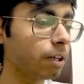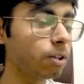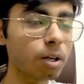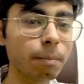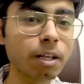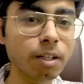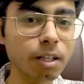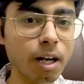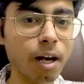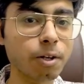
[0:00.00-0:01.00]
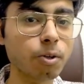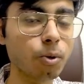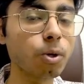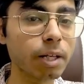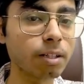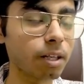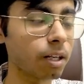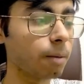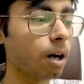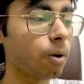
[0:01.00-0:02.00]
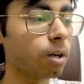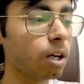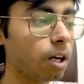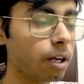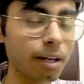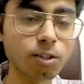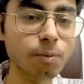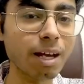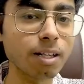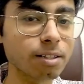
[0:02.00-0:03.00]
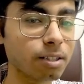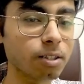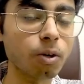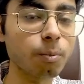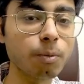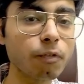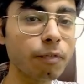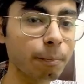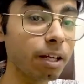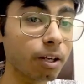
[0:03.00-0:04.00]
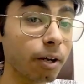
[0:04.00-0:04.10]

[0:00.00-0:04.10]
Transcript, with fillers: when you are a beginner and you don't know anything about resume analysis or perfect,